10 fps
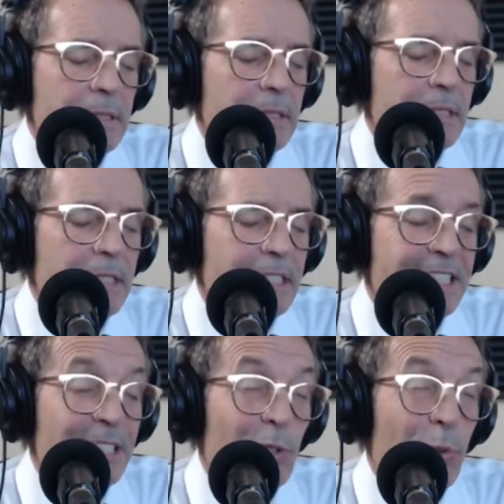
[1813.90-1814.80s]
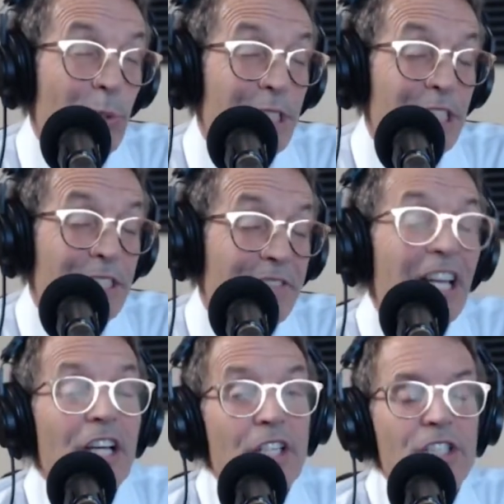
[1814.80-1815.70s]
Time flies. Inquisitive.
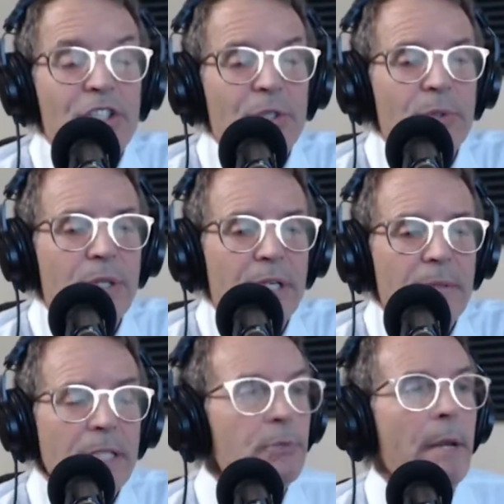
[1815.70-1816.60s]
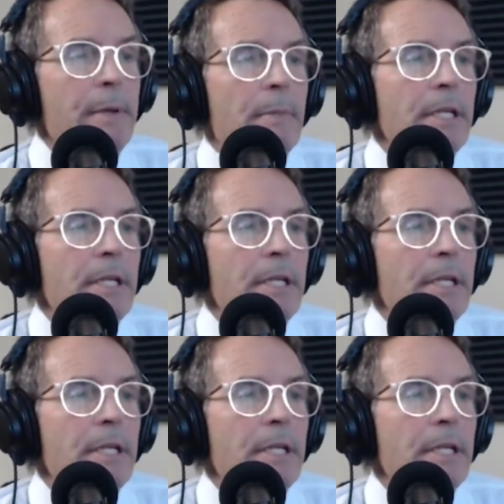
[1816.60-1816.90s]
So uh, let's wrap it up.